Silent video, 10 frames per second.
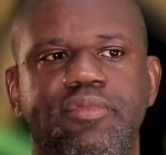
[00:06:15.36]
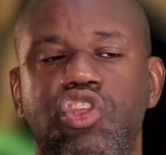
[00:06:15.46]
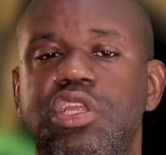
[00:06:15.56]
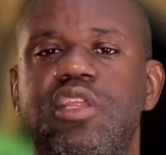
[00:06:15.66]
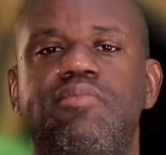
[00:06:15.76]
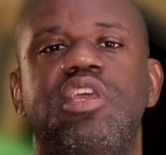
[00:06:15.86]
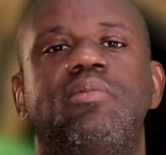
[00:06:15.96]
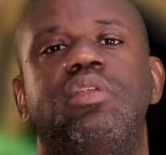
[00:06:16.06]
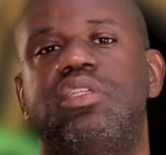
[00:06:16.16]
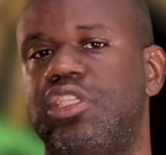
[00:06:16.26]
you need to be
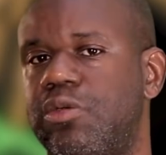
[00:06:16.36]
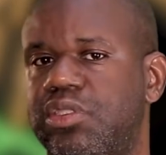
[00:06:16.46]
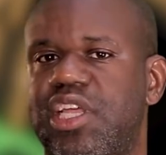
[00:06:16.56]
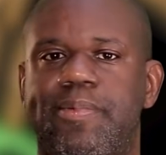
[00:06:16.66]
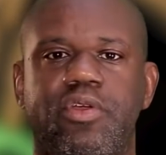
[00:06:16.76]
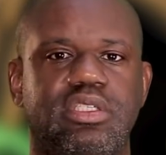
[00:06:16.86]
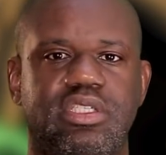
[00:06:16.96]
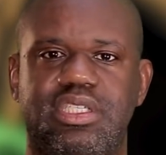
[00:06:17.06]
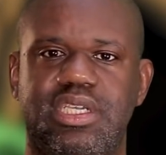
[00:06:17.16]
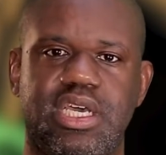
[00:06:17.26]
able to see what that
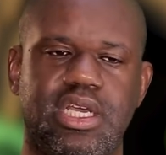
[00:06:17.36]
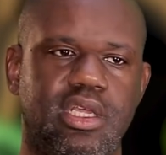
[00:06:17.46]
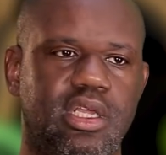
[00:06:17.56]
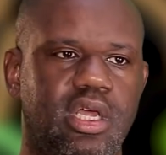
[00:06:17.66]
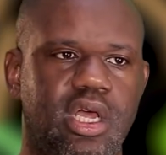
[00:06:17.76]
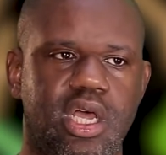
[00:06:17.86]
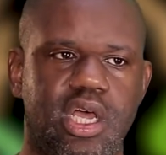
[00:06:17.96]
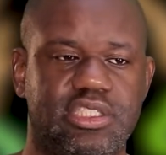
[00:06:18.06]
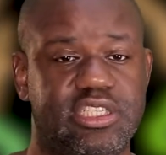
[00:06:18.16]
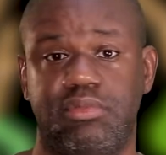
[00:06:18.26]
person has done.
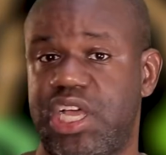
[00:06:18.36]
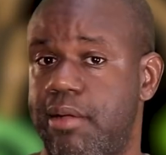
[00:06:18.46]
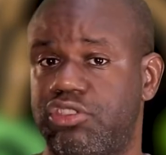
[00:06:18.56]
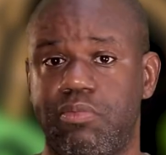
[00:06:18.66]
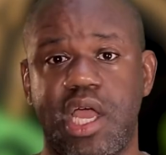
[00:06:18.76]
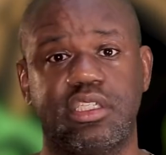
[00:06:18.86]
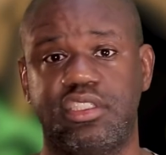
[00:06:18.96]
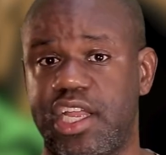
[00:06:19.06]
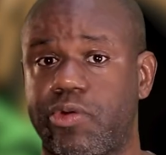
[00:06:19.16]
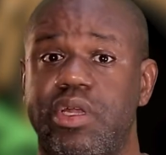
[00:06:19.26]
Sometimes you might have to
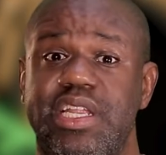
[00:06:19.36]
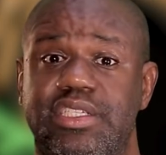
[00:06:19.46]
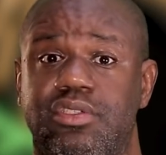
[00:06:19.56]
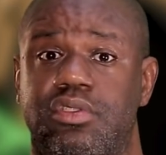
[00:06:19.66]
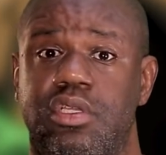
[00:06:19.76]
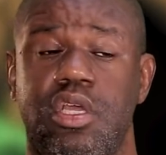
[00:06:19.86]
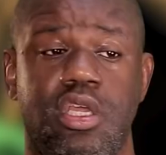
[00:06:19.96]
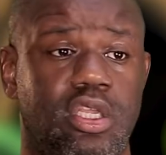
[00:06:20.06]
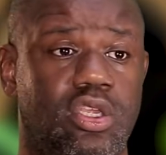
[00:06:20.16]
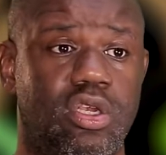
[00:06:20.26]
check credentials.
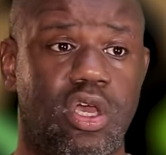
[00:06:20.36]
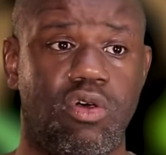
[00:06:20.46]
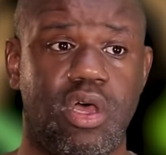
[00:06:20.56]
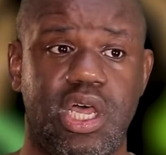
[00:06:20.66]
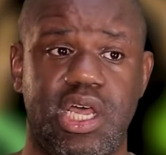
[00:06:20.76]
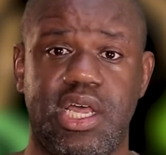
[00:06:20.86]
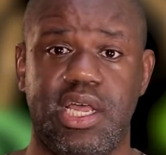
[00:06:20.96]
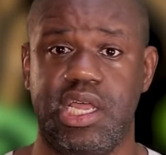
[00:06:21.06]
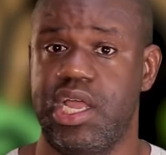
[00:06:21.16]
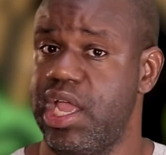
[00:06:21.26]
In
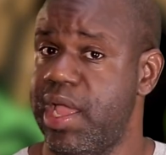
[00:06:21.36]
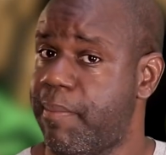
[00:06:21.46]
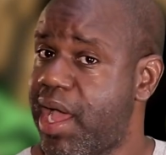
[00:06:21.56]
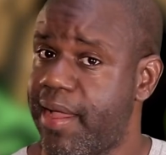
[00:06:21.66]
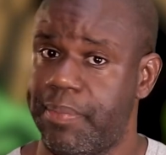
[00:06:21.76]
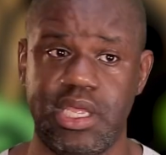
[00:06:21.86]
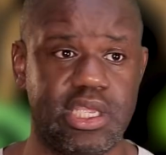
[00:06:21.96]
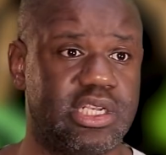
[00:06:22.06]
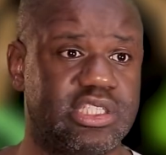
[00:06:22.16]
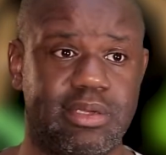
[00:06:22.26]
my
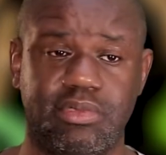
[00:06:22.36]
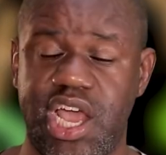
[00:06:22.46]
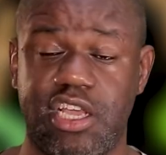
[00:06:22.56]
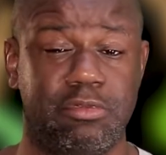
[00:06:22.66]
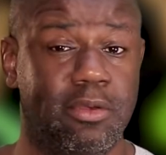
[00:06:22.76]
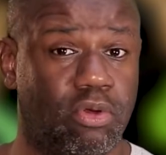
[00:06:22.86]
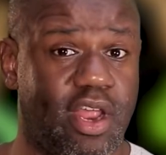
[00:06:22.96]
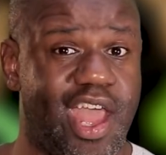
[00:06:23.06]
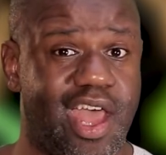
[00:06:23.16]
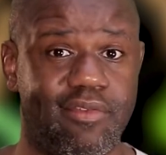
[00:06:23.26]
opinion, sometimes people
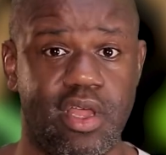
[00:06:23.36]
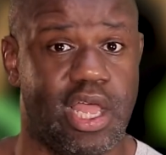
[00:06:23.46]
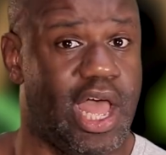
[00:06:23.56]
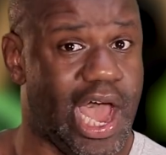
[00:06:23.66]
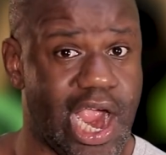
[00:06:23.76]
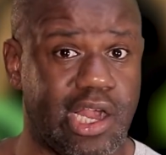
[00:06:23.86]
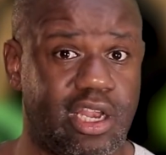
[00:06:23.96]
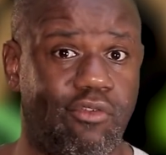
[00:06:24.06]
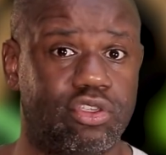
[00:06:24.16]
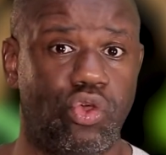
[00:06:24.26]
that have higher
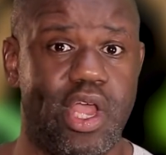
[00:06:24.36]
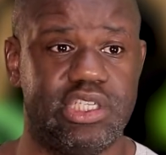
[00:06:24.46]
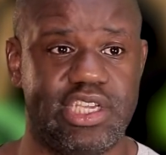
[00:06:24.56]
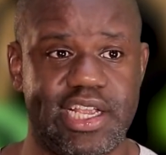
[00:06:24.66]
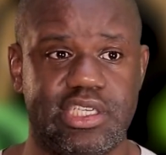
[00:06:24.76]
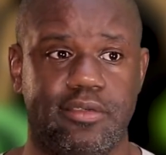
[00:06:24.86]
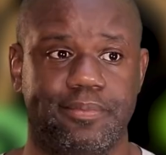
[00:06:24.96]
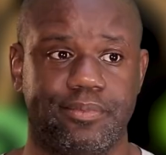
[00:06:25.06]
levels of education